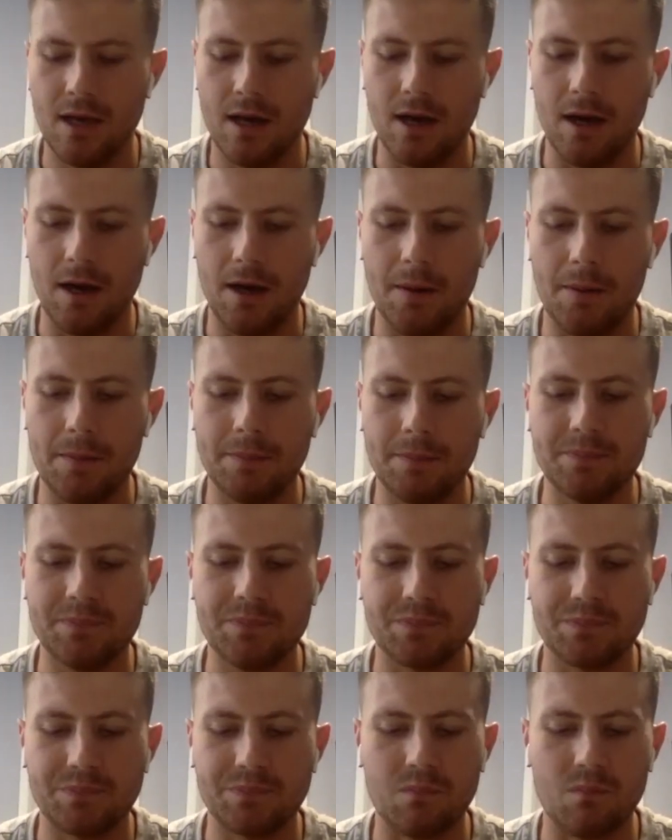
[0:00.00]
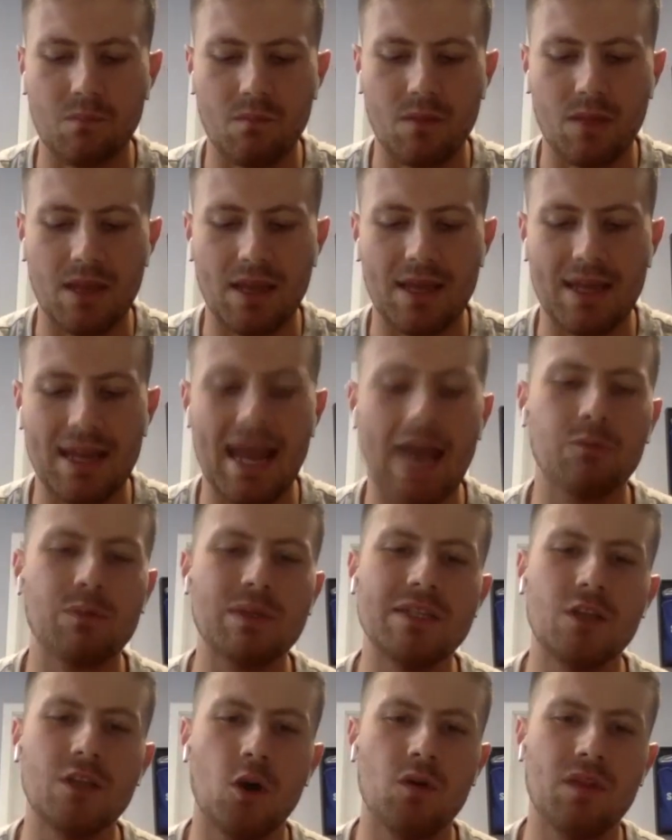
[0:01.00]
And had we
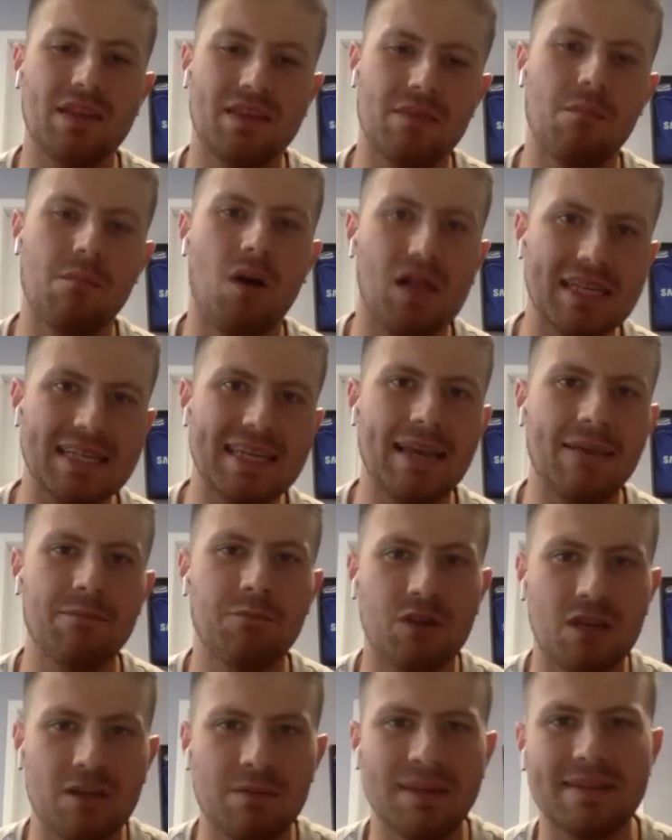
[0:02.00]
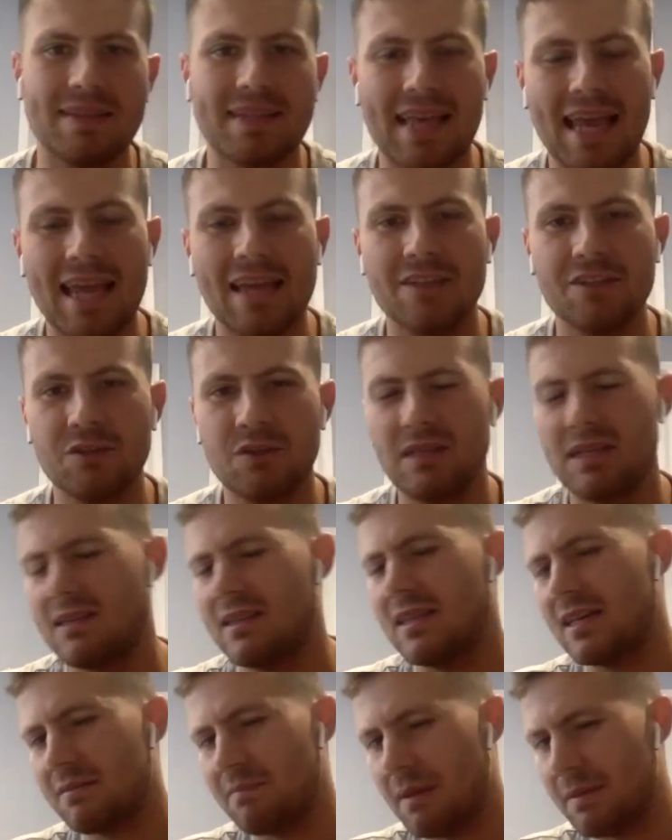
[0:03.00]
known that the Mali game would have been canceled, I
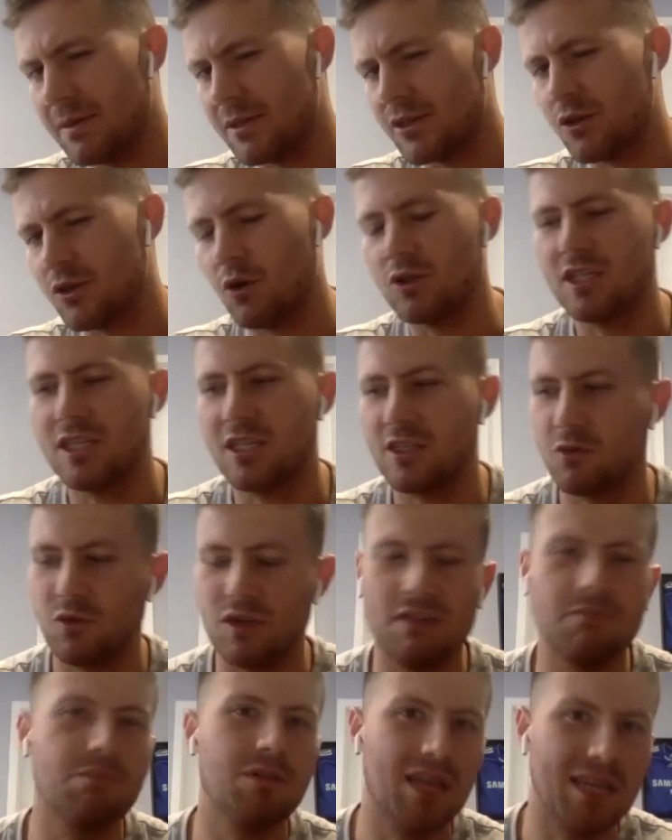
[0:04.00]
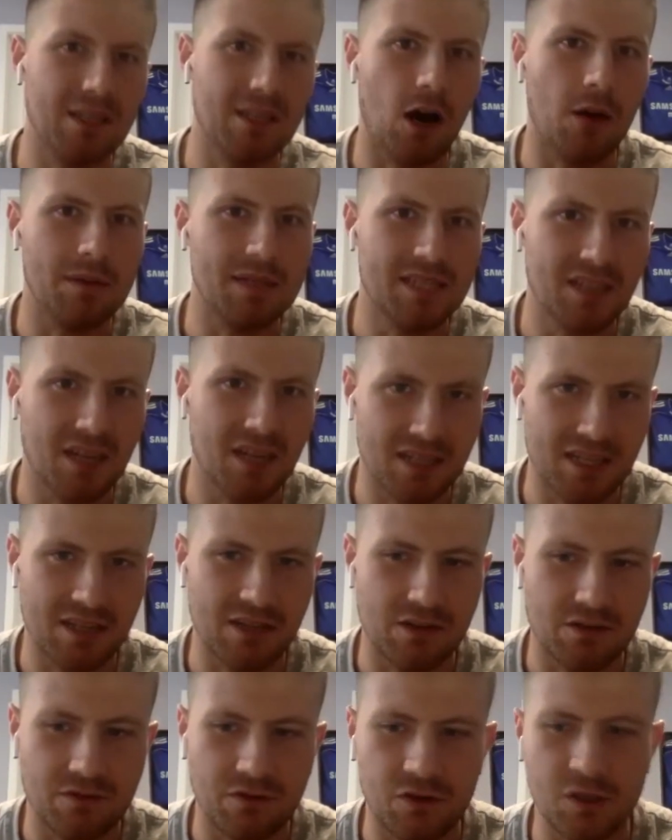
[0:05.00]
think maybe Skocic would have played Obidzadeh in
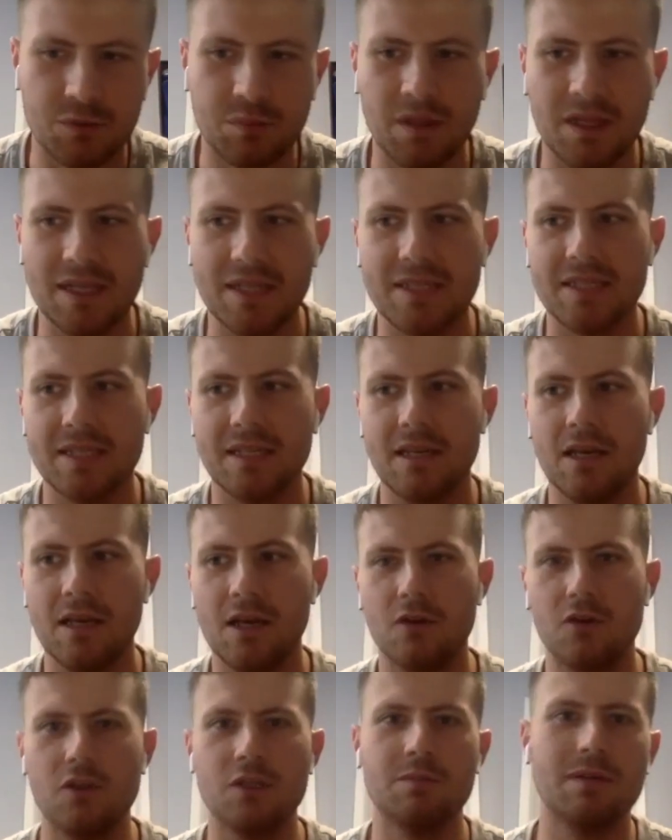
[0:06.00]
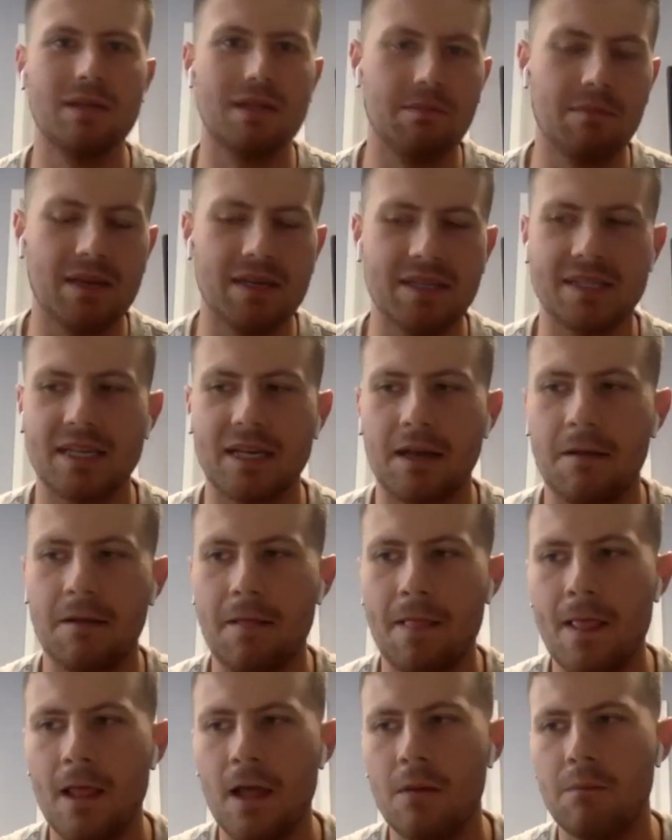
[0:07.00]
the first place, who's been amazing.
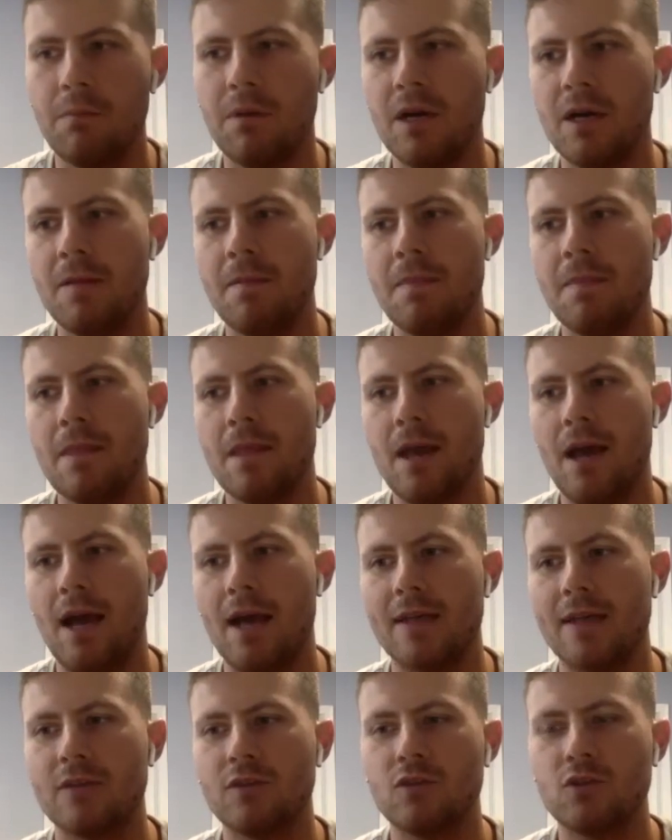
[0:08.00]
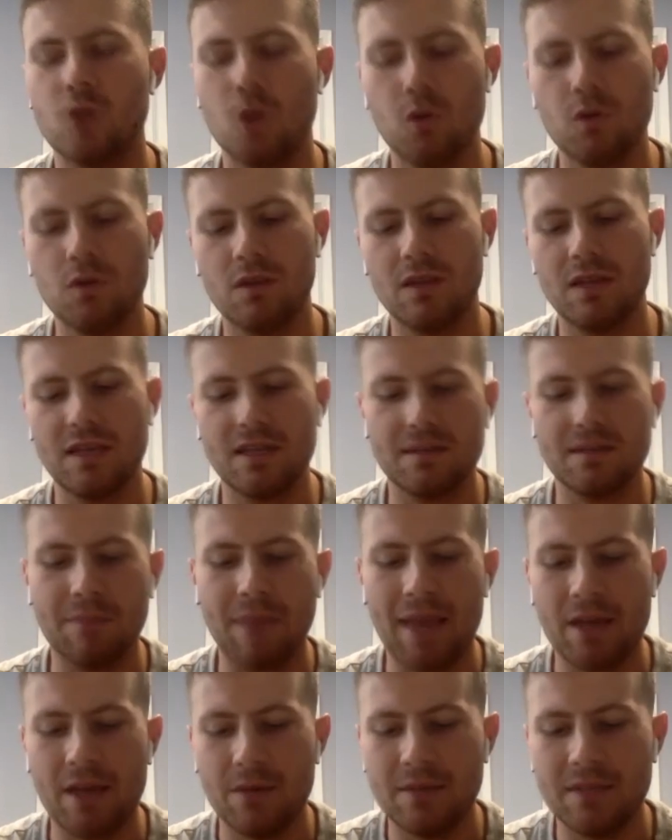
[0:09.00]
But I don't think
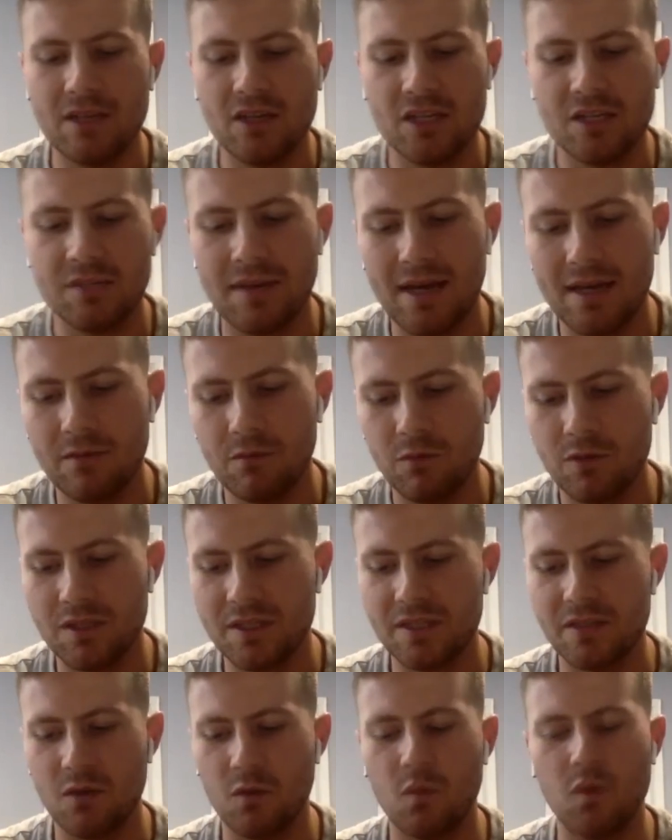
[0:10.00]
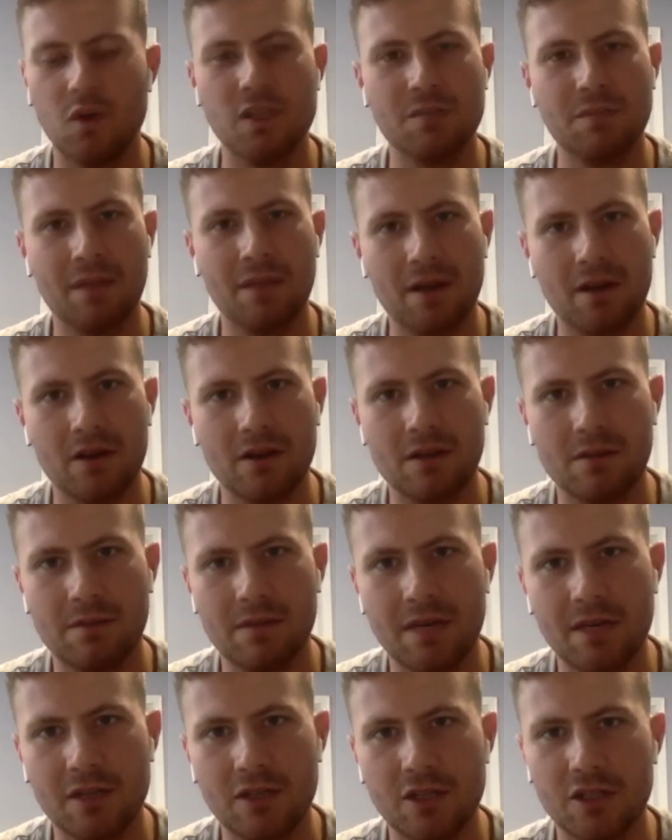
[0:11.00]
Peyman Yozmand was the worst player on the
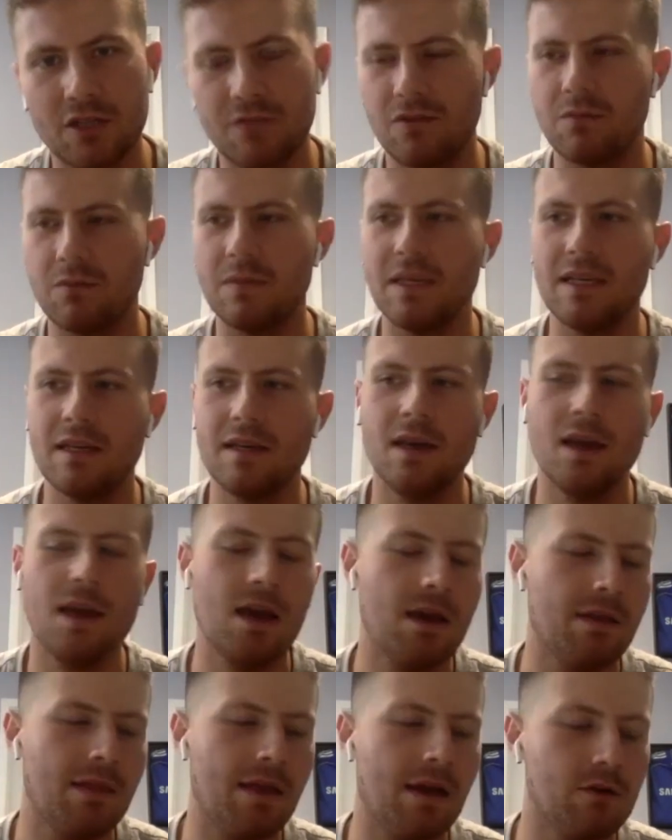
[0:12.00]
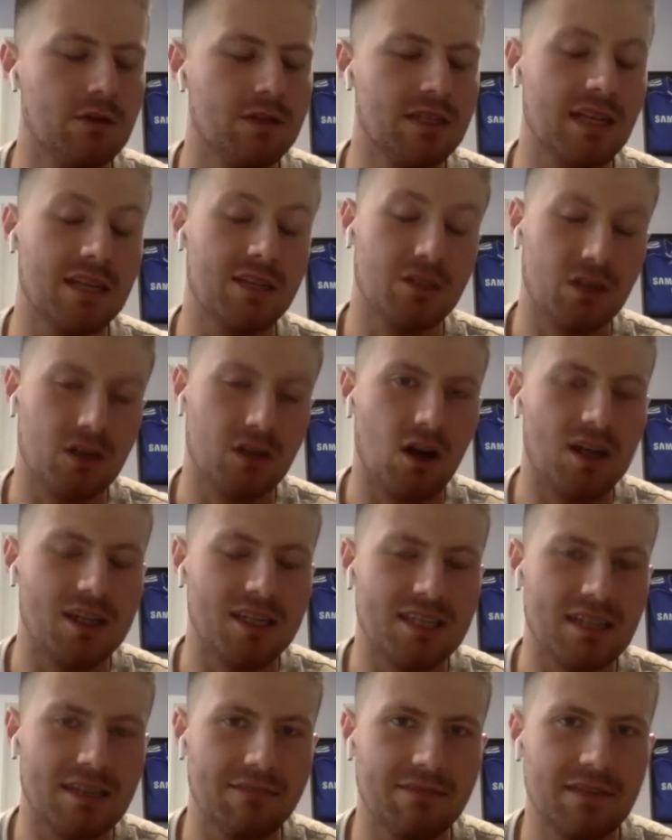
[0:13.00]
pitch. For me, that was Ehsan
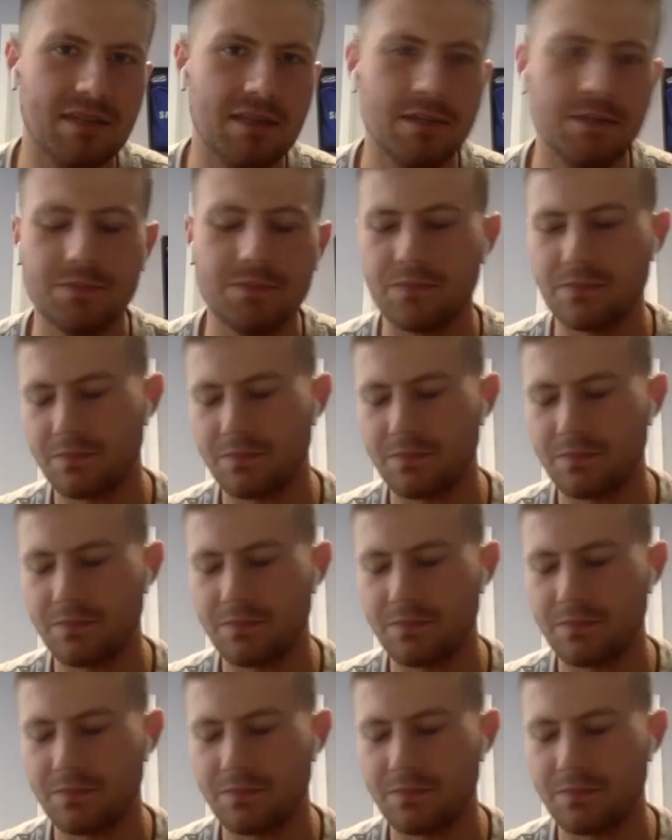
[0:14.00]
Hajsafi.